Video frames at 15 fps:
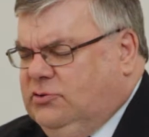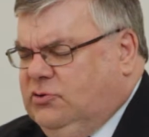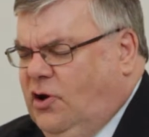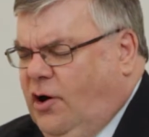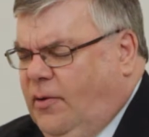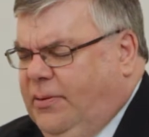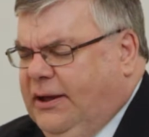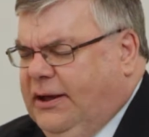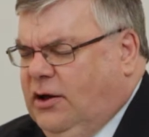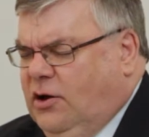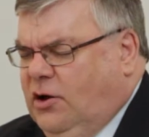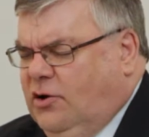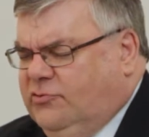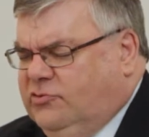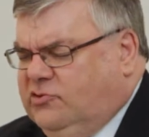topic
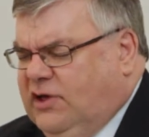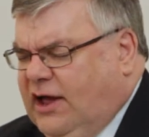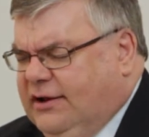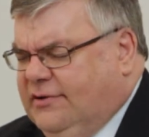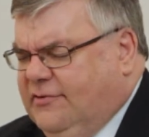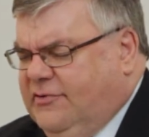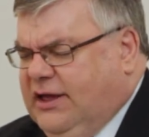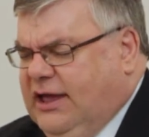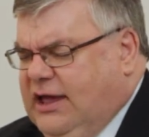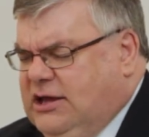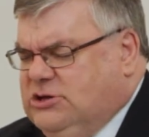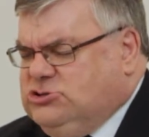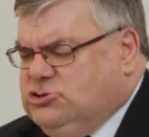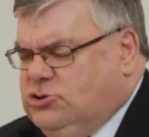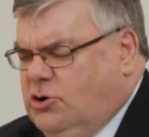of
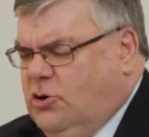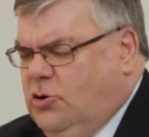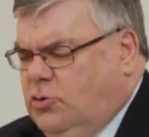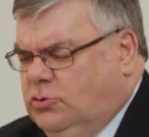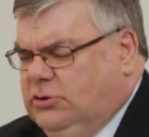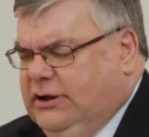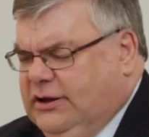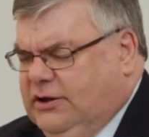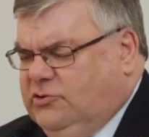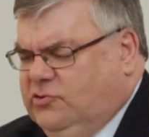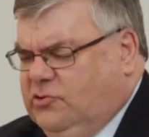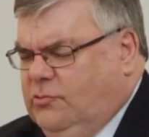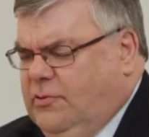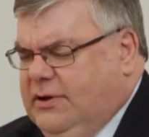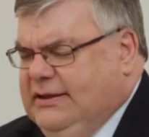sanctification or
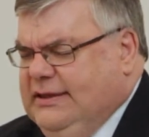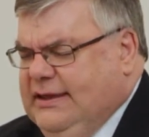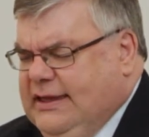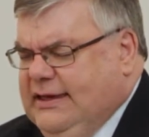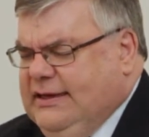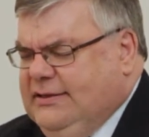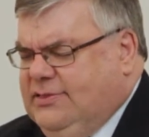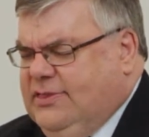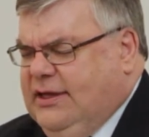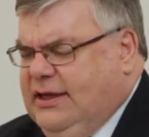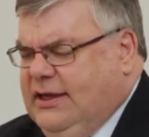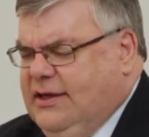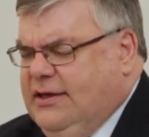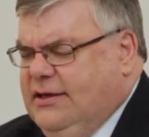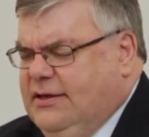holiness, and we need the